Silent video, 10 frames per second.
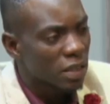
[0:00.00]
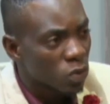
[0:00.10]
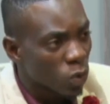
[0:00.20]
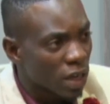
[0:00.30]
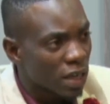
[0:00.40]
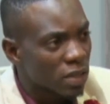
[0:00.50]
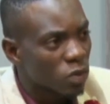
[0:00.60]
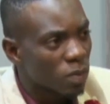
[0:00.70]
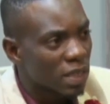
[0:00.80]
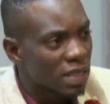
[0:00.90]
its workers,
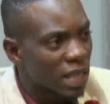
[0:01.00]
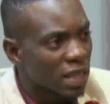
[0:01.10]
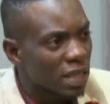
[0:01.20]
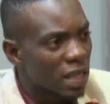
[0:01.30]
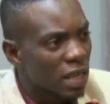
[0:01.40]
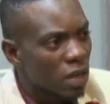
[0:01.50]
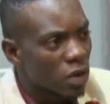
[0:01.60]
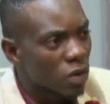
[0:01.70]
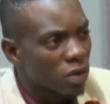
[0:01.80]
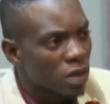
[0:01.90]
to maintain, you
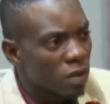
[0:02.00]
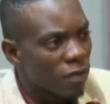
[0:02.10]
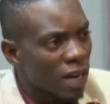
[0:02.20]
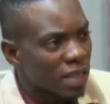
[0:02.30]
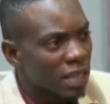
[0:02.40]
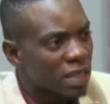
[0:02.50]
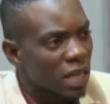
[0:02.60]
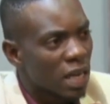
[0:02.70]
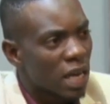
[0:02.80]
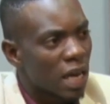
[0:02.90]
know, the fact that
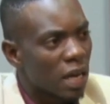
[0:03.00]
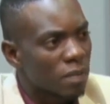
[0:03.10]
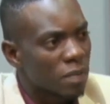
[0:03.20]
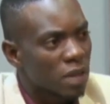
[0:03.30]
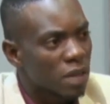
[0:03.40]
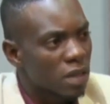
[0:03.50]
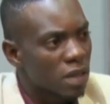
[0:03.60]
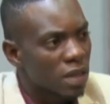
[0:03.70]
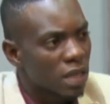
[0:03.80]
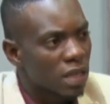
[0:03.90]

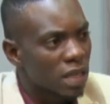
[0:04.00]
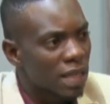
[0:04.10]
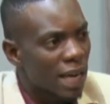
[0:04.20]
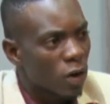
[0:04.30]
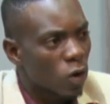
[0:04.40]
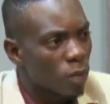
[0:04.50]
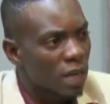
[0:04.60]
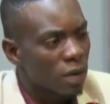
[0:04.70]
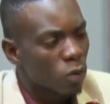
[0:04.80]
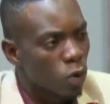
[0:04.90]
the
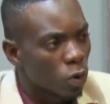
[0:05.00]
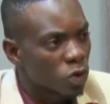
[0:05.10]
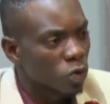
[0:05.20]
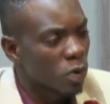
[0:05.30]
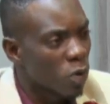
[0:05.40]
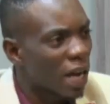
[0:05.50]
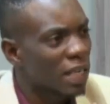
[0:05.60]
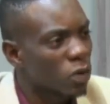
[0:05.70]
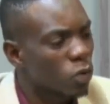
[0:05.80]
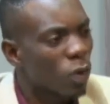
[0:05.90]
economic wheels should be
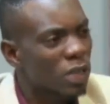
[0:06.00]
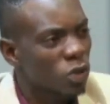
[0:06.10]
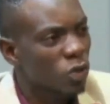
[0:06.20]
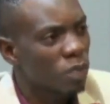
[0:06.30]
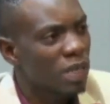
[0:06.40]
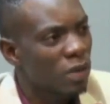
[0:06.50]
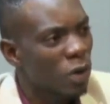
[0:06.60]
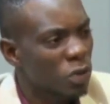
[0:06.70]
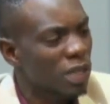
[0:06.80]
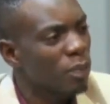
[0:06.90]
running? What should
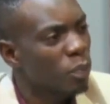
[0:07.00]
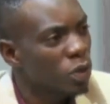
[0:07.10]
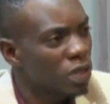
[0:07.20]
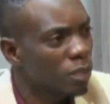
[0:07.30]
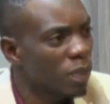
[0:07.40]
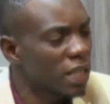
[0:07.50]
they put in place?